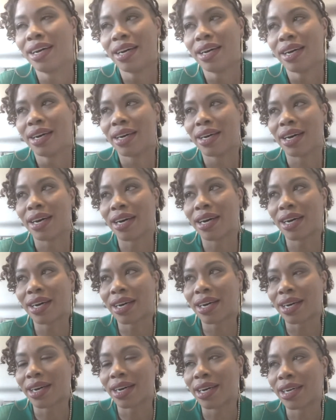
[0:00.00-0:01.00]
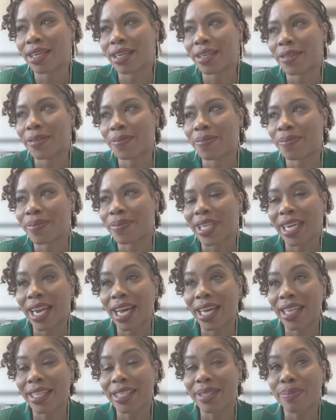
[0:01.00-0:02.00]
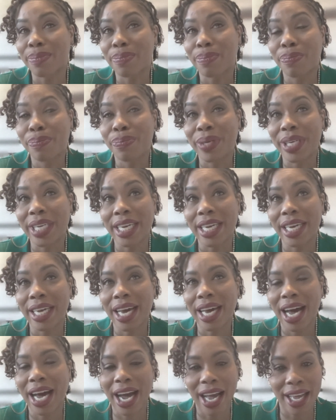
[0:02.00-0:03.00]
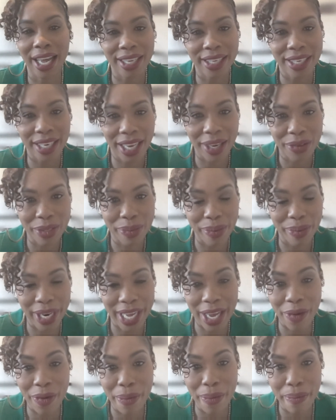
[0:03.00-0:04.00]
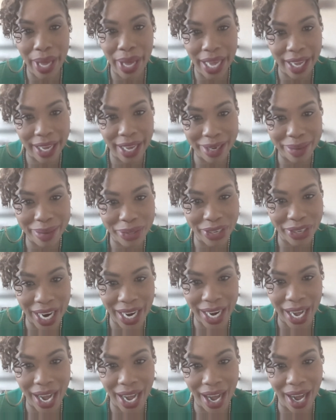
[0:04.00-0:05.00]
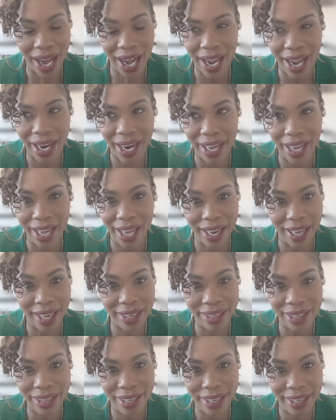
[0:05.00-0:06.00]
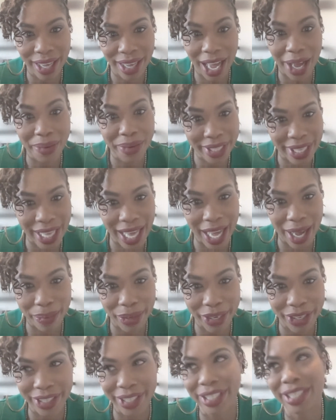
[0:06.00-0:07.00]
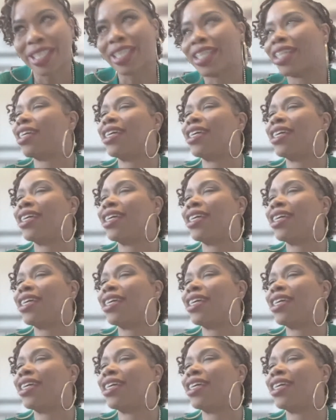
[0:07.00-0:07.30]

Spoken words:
And I had this big eye and I was playing with makeup, trying to hide it. I was that person.